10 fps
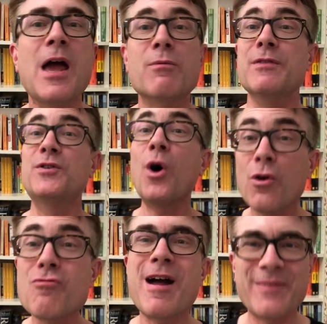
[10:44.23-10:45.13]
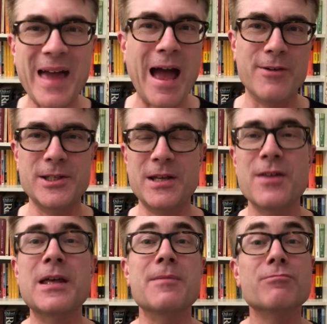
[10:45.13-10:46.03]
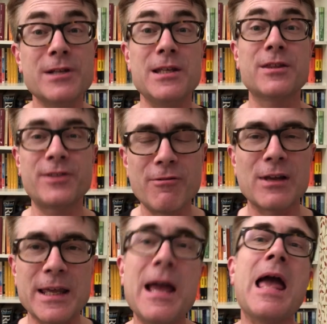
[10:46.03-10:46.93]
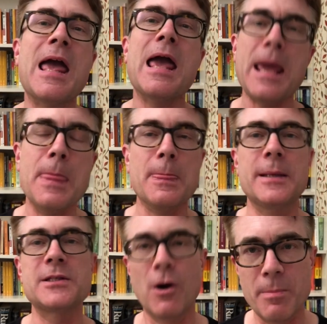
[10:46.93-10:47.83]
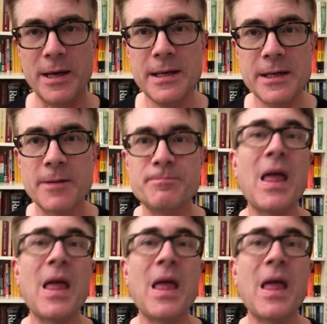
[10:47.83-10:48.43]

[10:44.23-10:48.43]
We've gone round the houses, I think, pretty thoroughly in the topic.